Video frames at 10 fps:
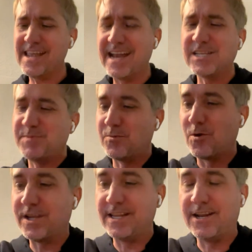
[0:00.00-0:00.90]
and has been
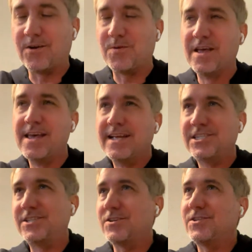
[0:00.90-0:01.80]
working you know
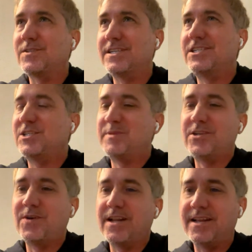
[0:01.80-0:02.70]
she's also since she's
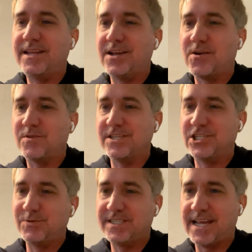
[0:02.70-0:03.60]
been doing it you know
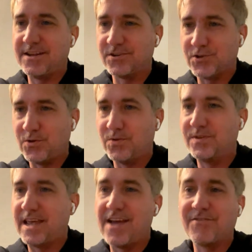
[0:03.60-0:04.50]
since she was 10 years
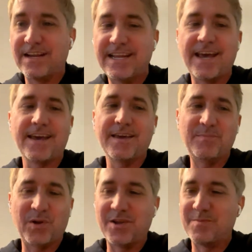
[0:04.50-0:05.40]
old every day
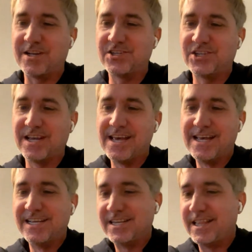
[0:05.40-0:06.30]
pretty much
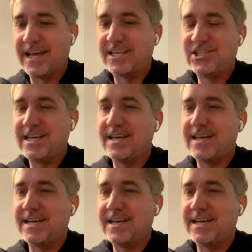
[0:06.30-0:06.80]
like she